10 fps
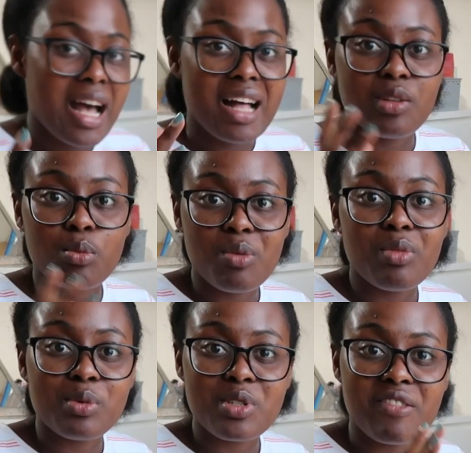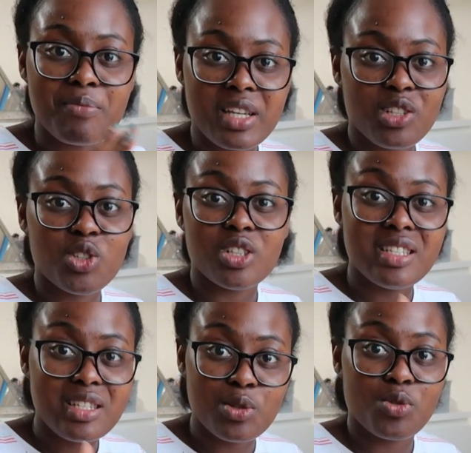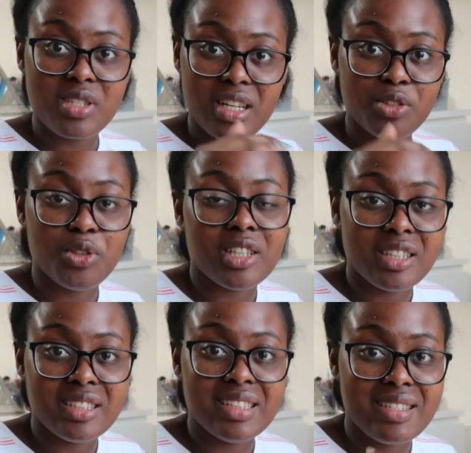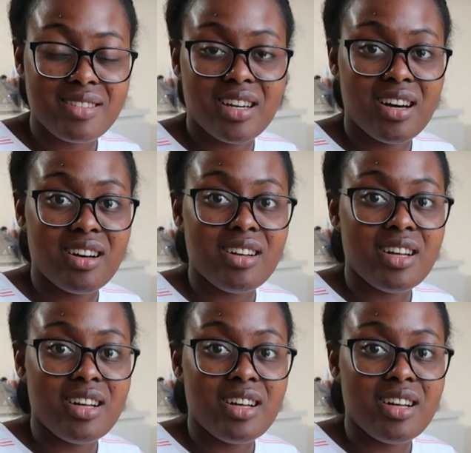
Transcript: And the main purpose of making sure these notes are done is that